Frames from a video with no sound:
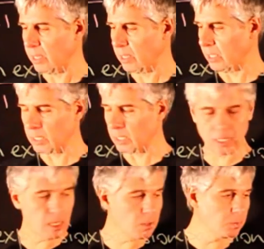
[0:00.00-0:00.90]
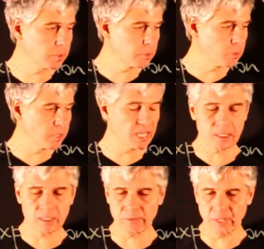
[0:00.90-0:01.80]
is equal to
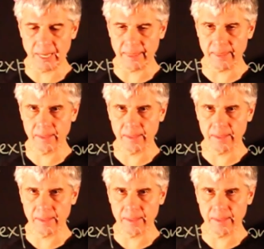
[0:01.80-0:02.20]
-9.